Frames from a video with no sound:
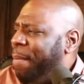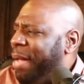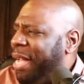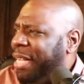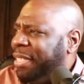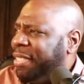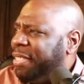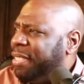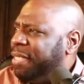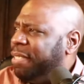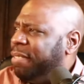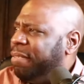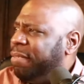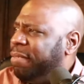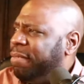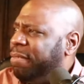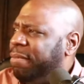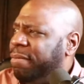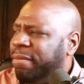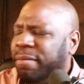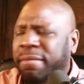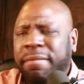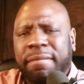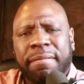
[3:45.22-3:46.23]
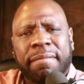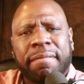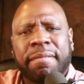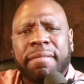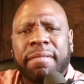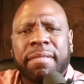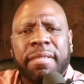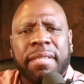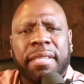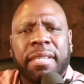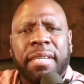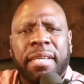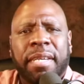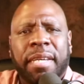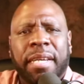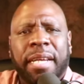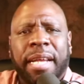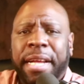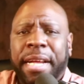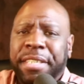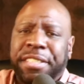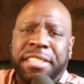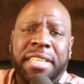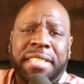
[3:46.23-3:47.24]
mess.
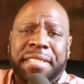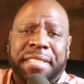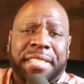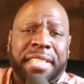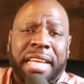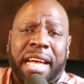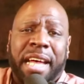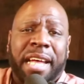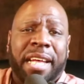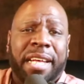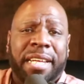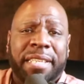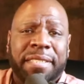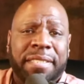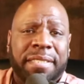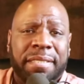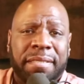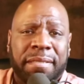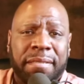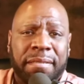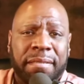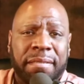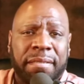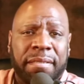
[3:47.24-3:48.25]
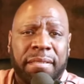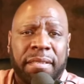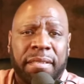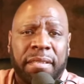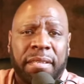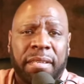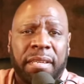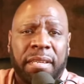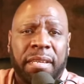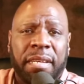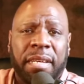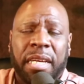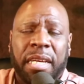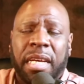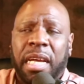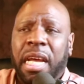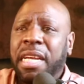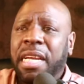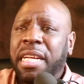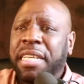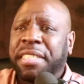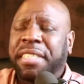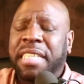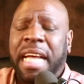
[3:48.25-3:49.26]
It just does.
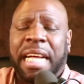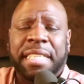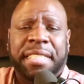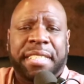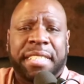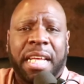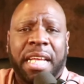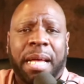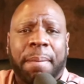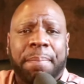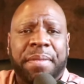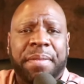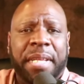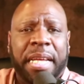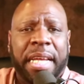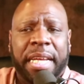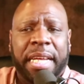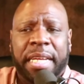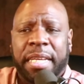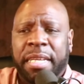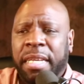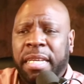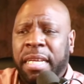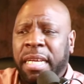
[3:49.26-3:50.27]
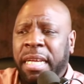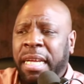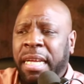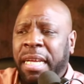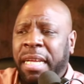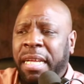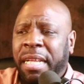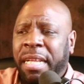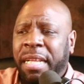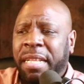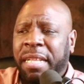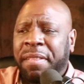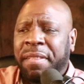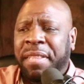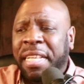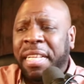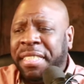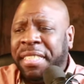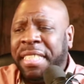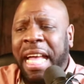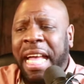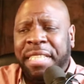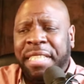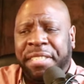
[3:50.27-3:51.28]
It looks like something.
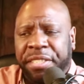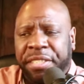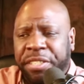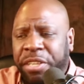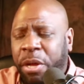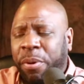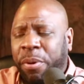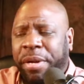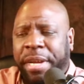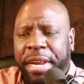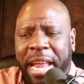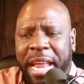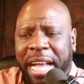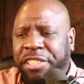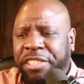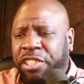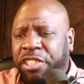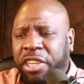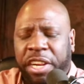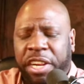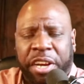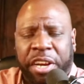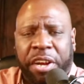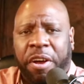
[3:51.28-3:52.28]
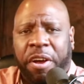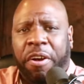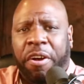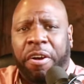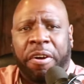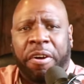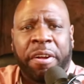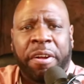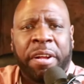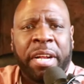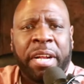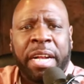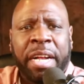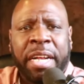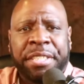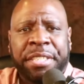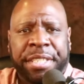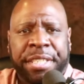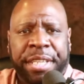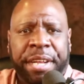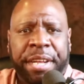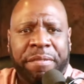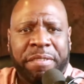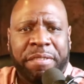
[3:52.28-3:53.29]
This has no connection at all
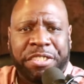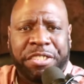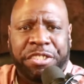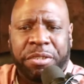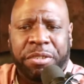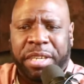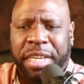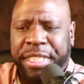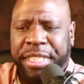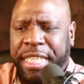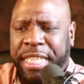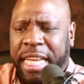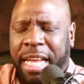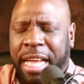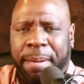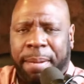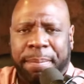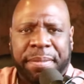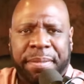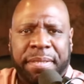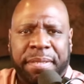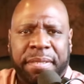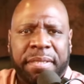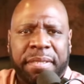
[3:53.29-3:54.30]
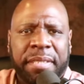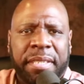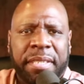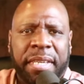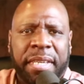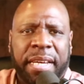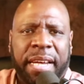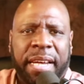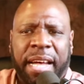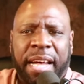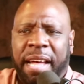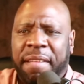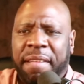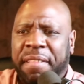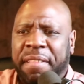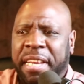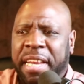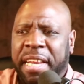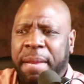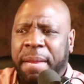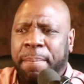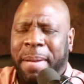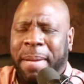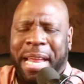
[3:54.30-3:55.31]
to the original Good Times, other
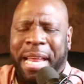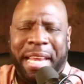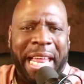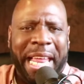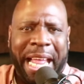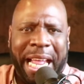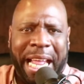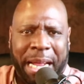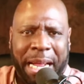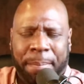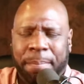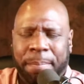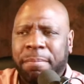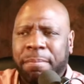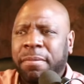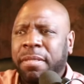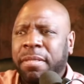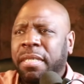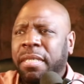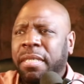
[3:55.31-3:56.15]
than by name